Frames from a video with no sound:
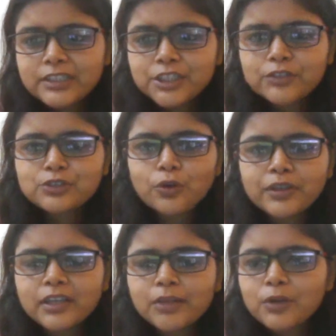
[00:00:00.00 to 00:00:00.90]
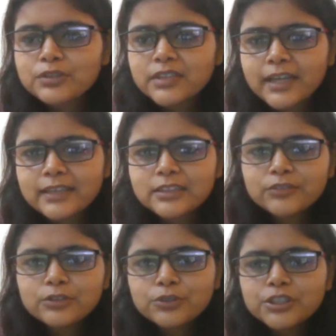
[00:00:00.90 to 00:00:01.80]
She was talking about science,
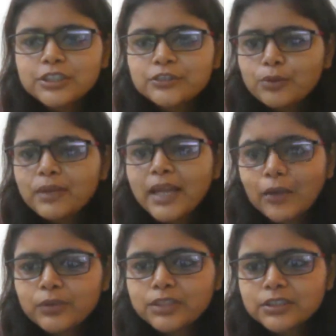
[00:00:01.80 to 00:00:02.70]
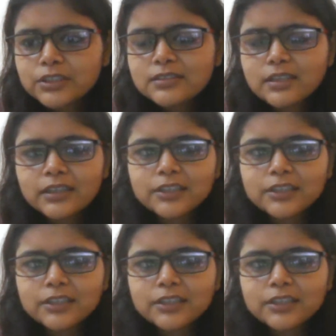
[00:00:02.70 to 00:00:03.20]
even though she's from languages.